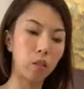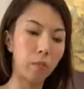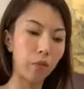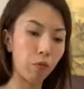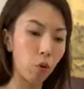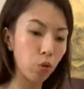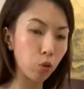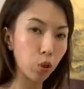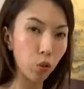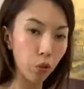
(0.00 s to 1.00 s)
to my phone,
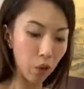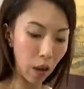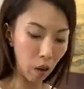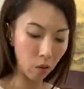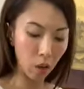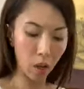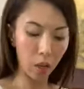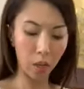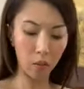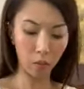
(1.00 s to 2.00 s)
to show you how
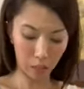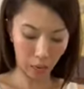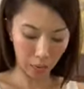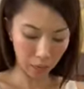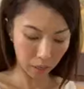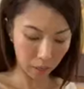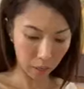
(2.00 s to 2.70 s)
it looks like.